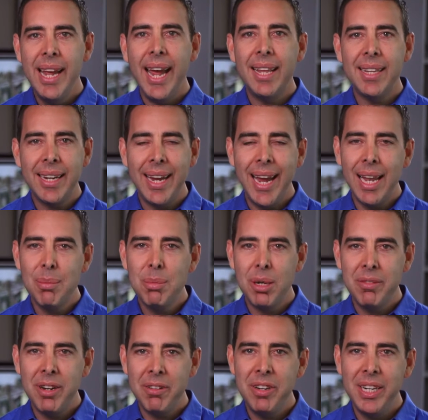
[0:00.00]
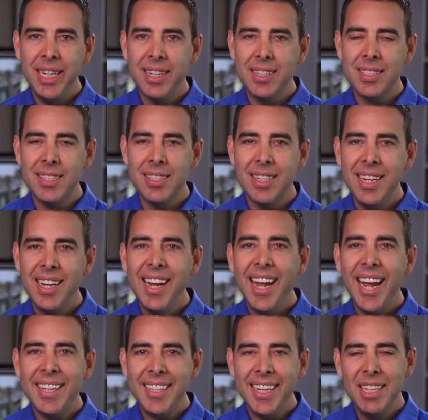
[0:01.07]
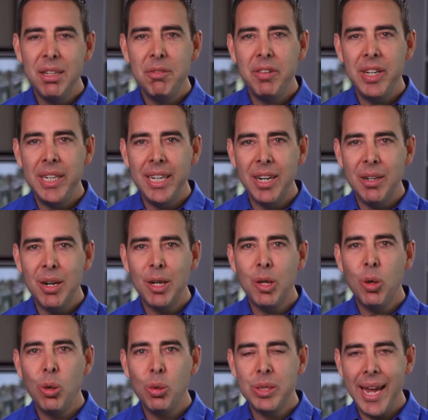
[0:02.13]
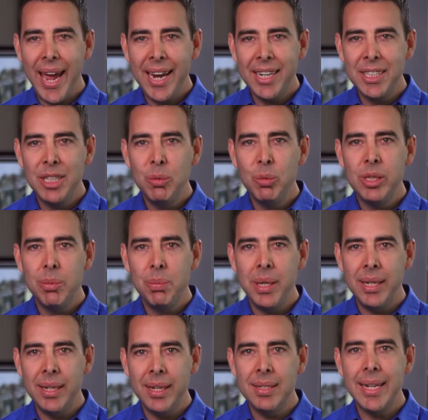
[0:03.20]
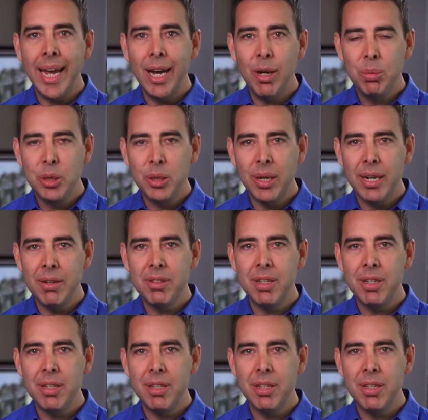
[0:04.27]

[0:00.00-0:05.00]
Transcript: and the calibre of our videos. At the end of the video, a call to action will appear to help drive